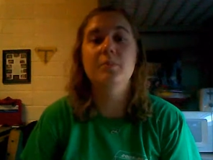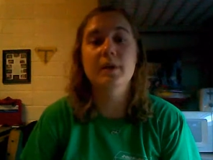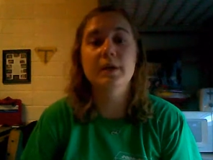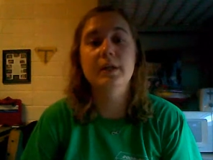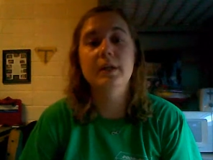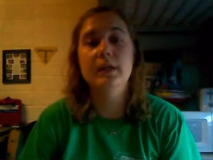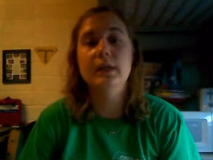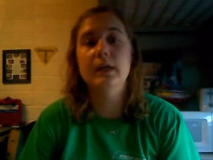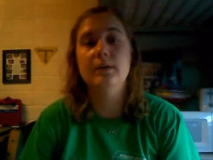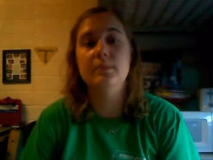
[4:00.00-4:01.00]
but
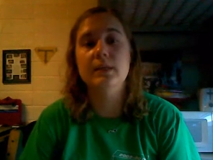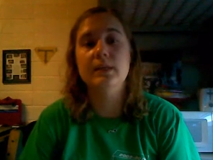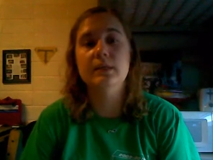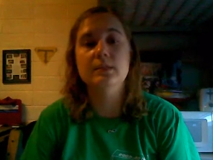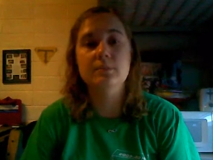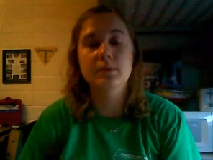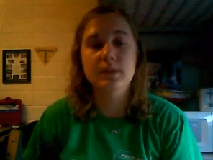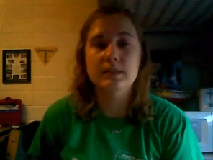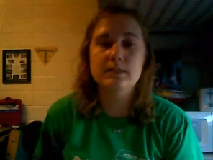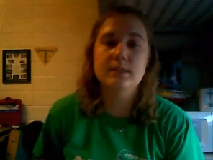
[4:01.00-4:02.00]
I mean this
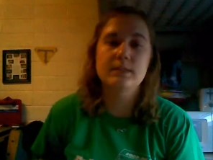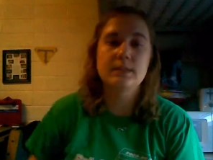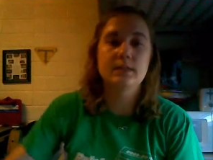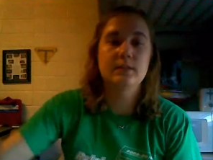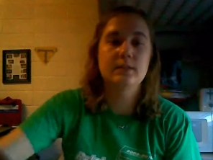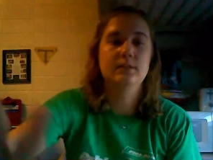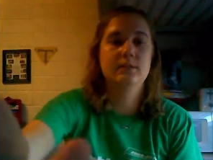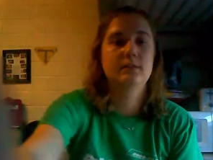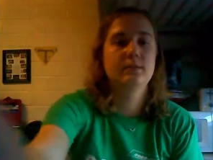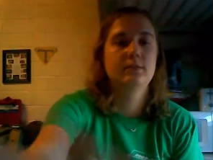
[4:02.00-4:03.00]
place as in
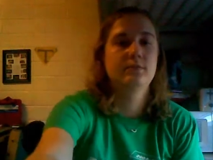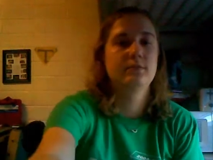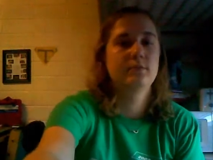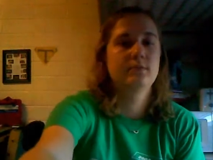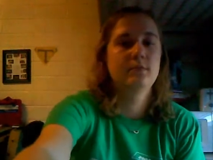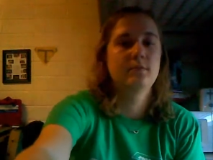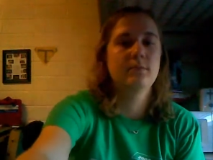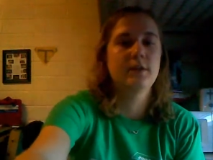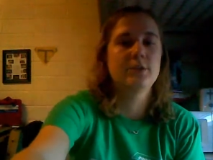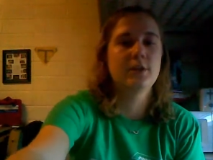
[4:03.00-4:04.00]

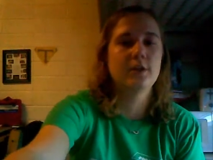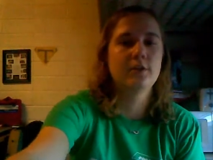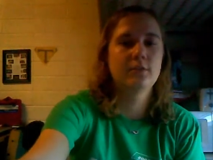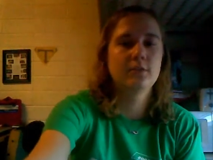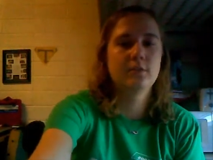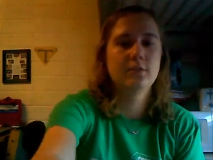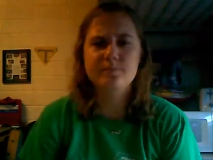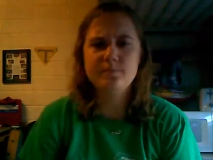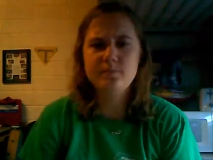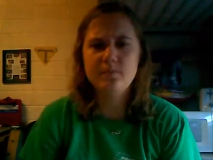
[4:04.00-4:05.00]
my channel.
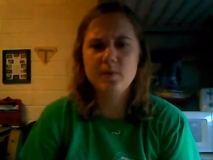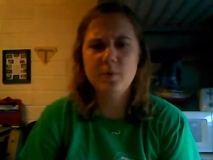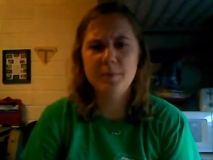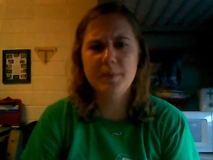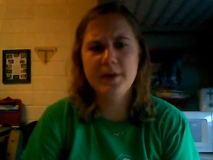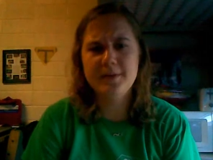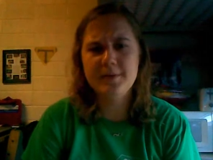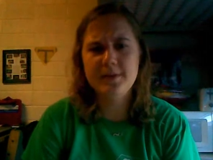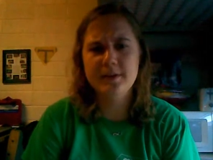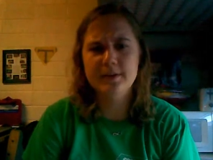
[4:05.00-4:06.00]
What brought
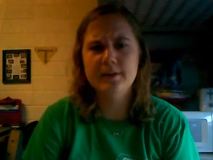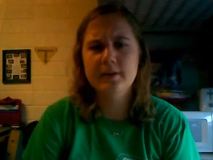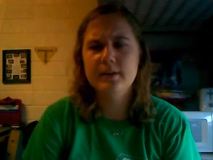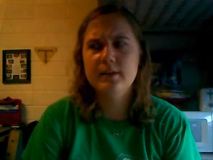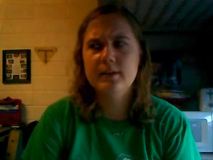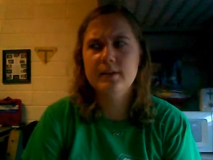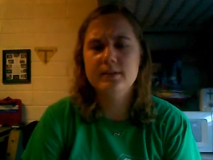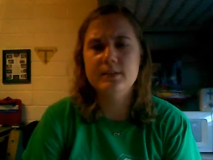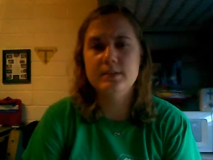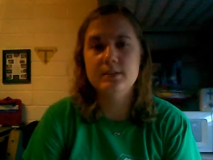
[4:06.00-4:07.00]
you here?
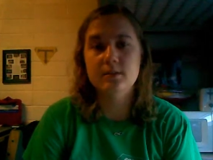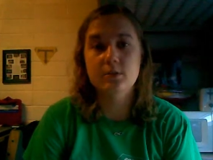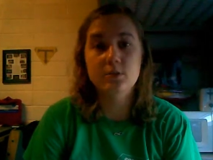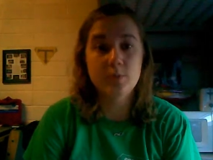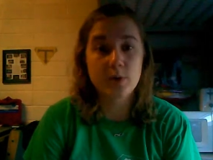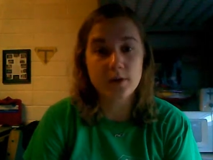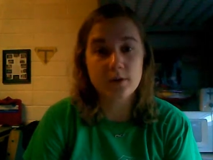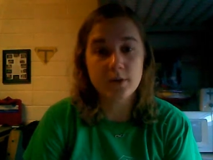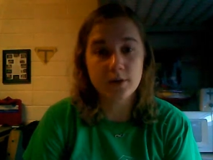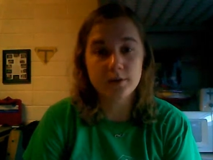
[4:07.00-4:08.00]
Who brought
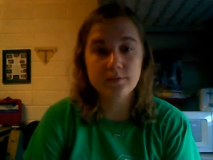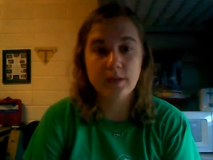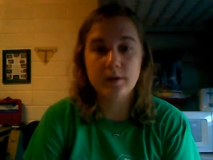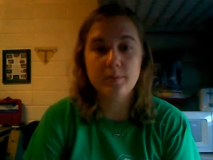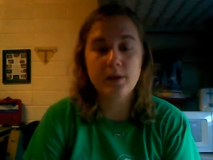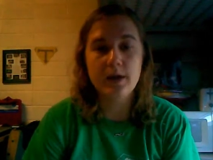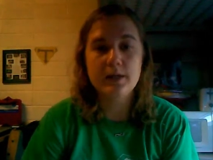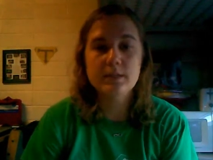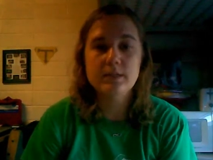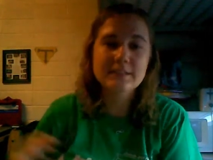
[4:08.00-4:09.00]
you here, if that
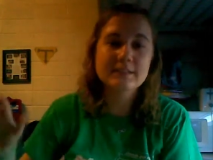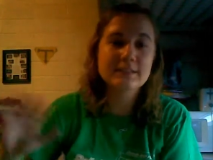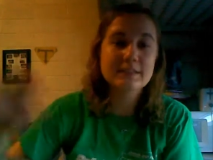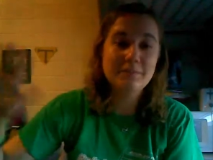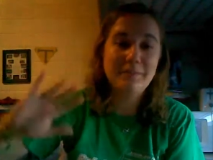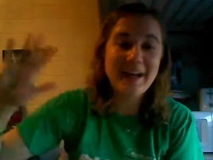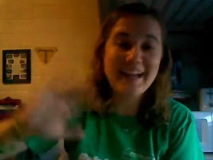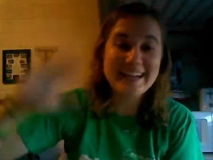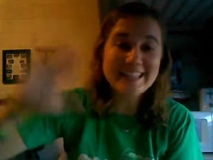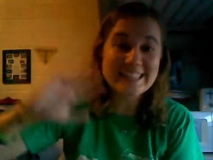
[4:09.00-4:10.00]
applies?
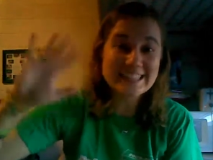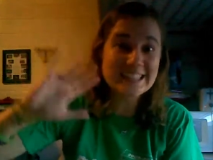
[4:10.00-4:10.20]
Bye!